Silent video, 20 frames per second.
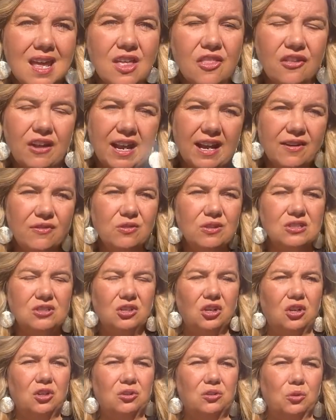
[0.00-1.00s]
They have what's
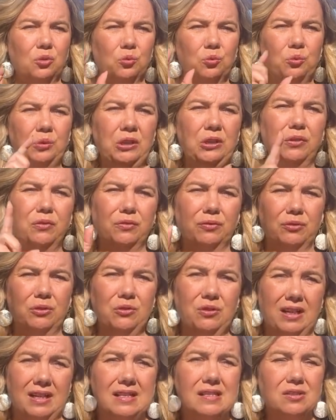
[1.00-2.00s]
called real
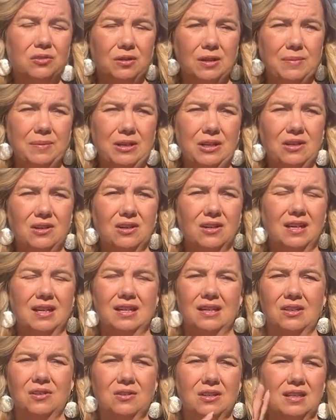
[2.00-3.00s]
fruit ice cream here,
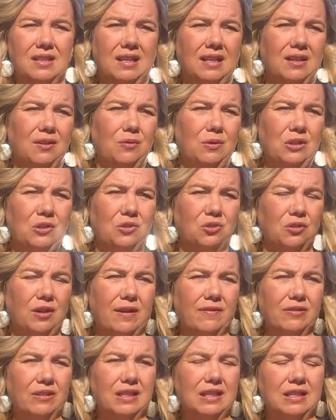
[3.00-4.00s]
and you can, like, when you're
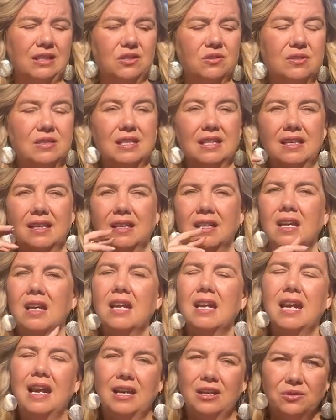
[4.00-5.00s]
traveling and you see it,
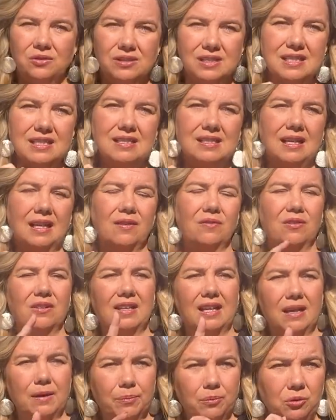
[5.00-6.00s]
and you see a sign for
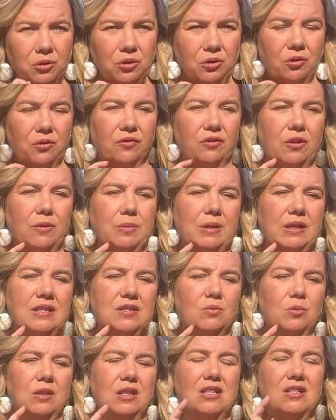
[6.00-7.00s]
that, pull over,
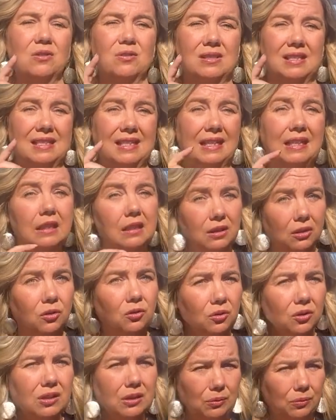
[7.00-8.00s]
because what they do is they take
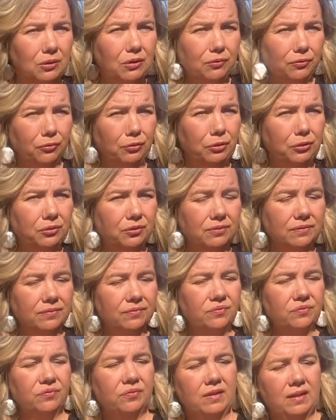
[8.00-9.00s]
literally real fruit,
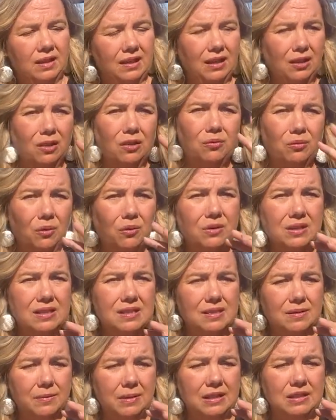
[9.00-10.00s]
throw it in
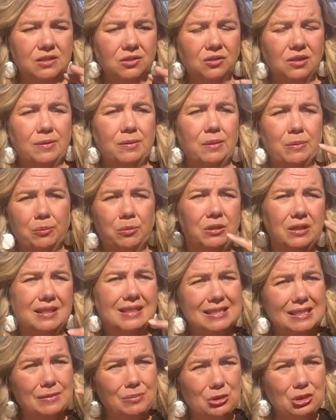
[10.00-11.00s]
some ice cream, and put it in
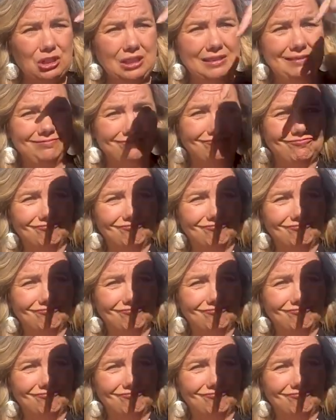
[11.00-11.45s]
this machine,